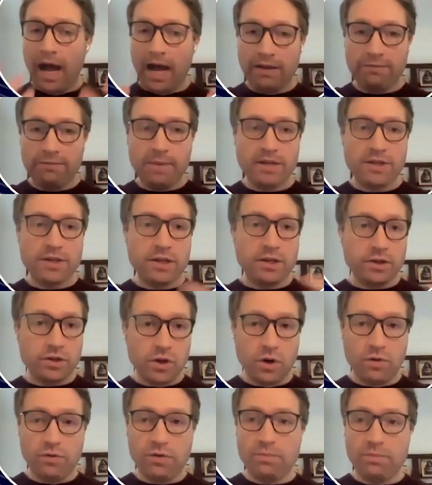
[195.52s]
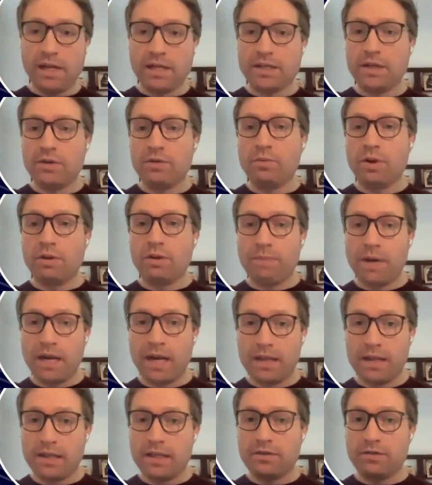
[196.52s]
Tova mentioned, we've been
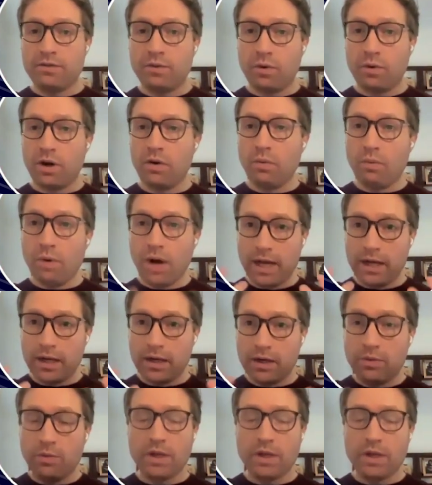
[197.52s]
at this for a while.